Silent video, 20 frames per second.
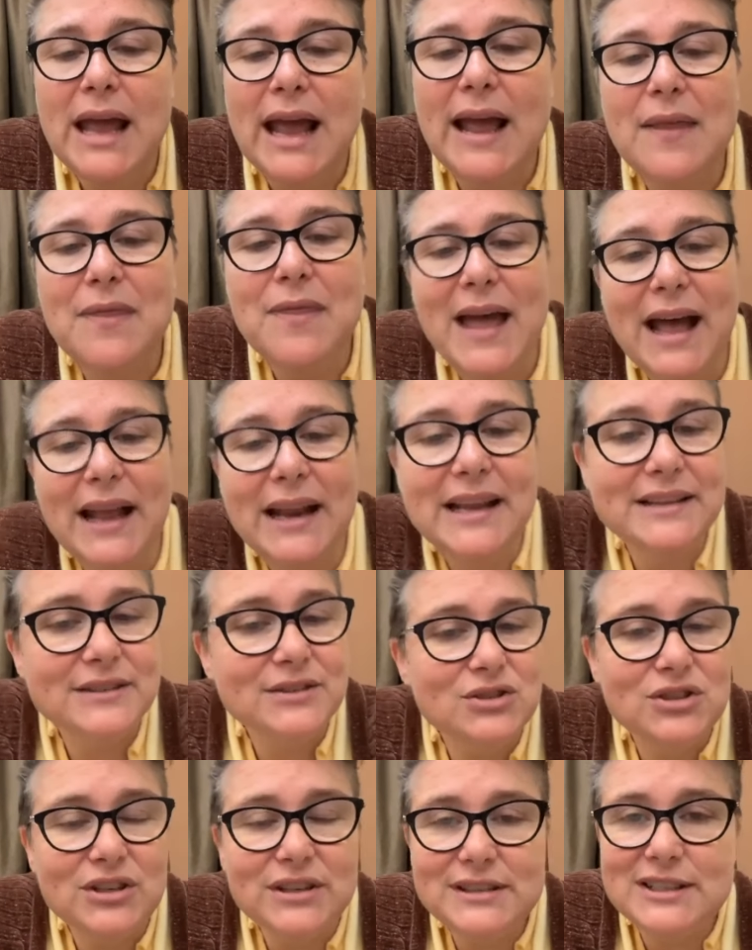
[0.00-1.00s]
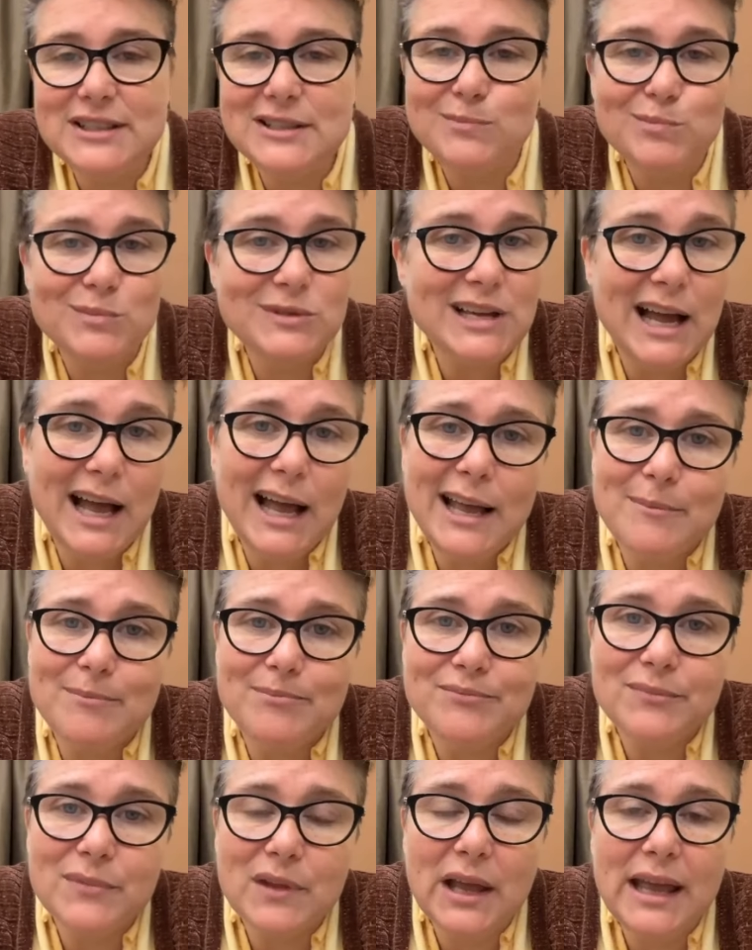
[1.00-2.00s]
And that is just time
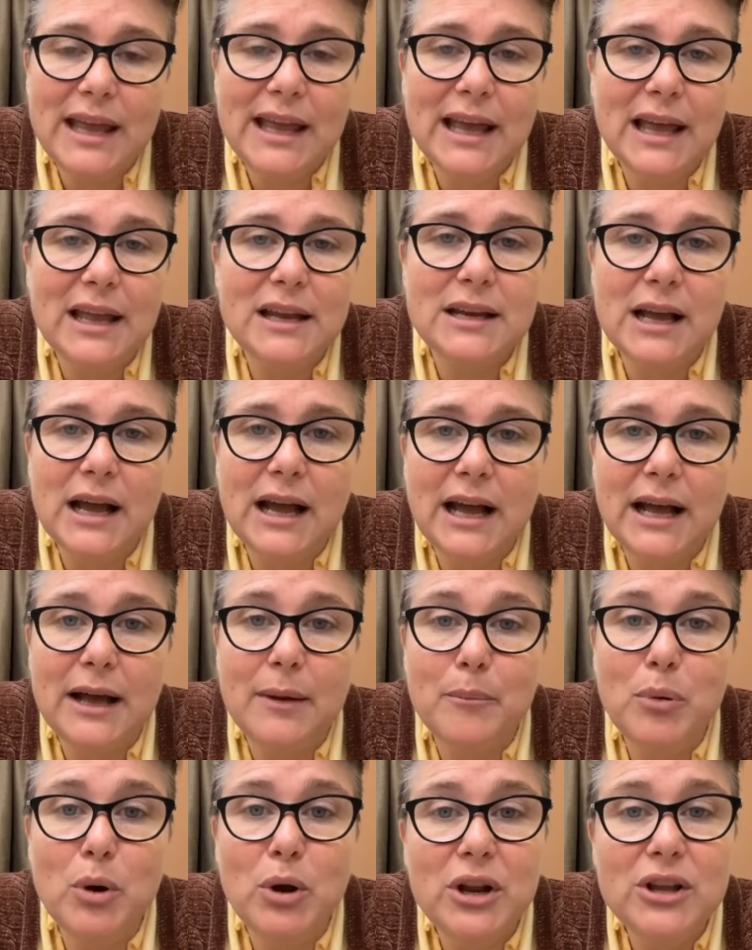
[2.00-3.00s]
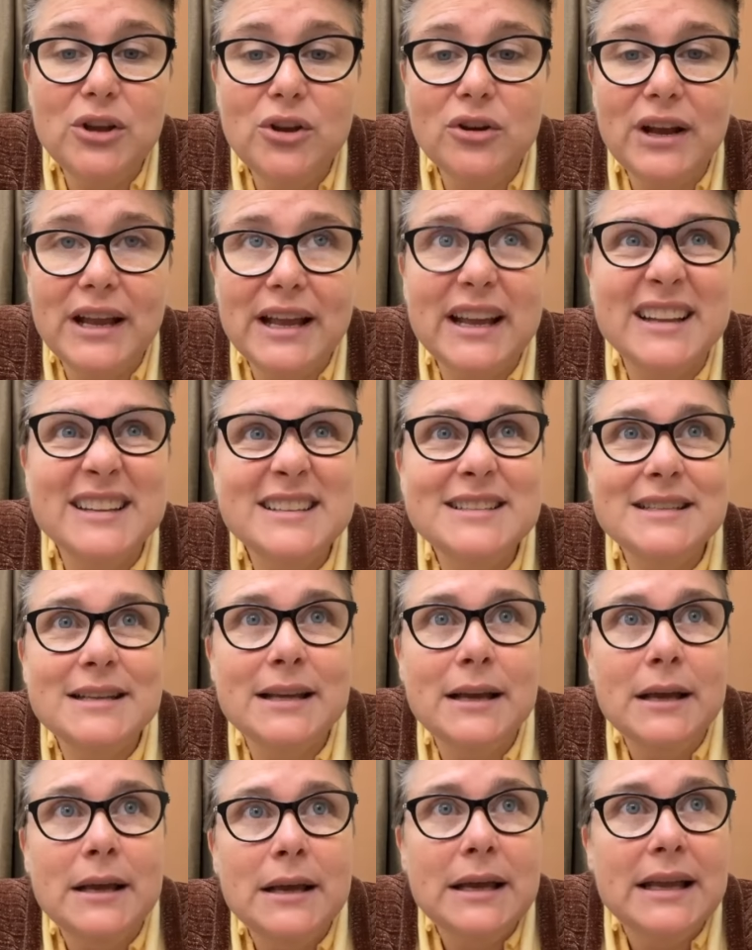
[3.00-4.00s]
and putting your hands
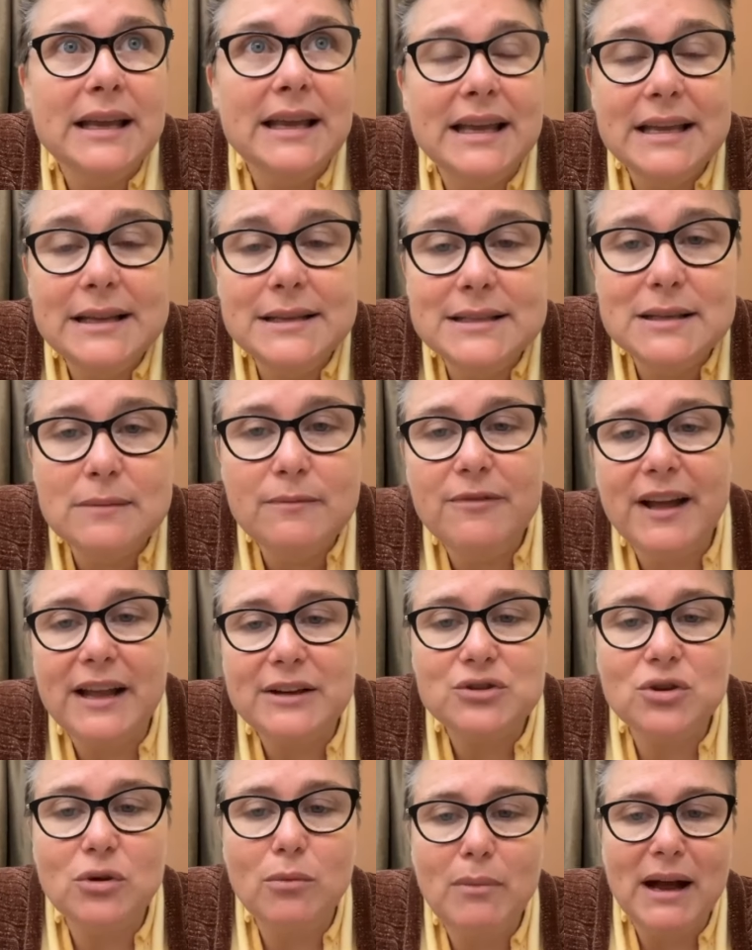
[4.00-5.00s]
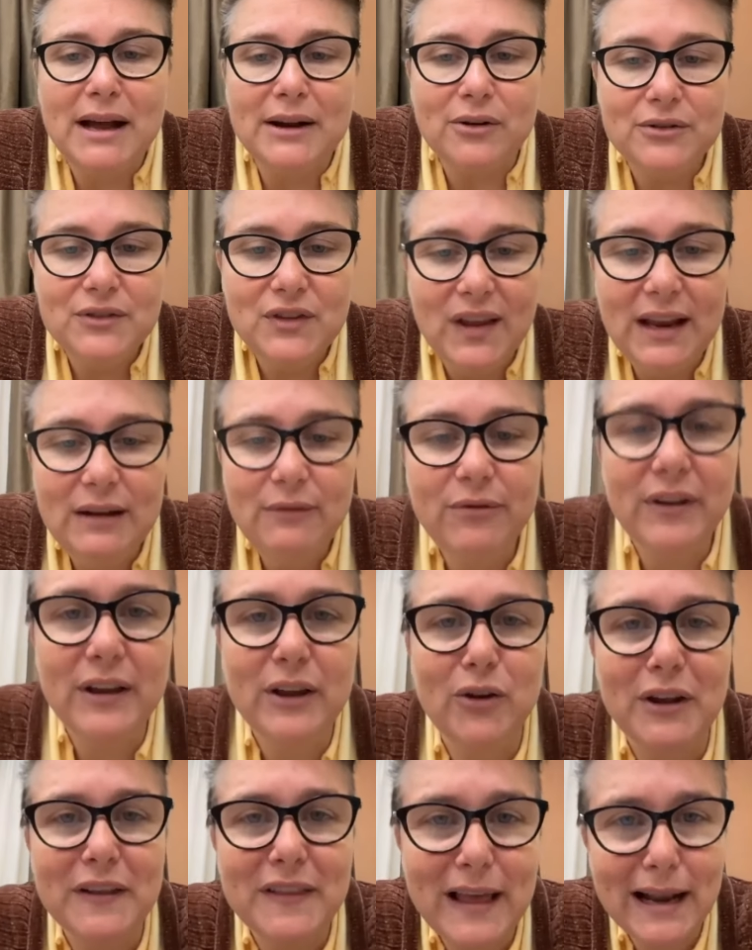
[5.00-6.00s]
in some vaginal models and
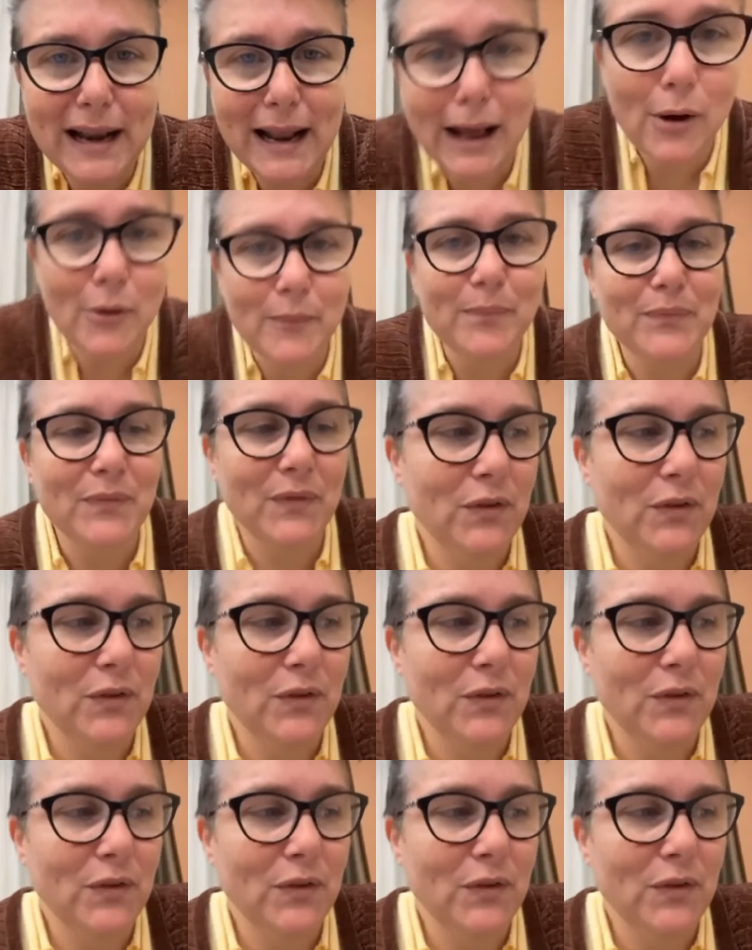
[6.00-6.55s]
figuring that out.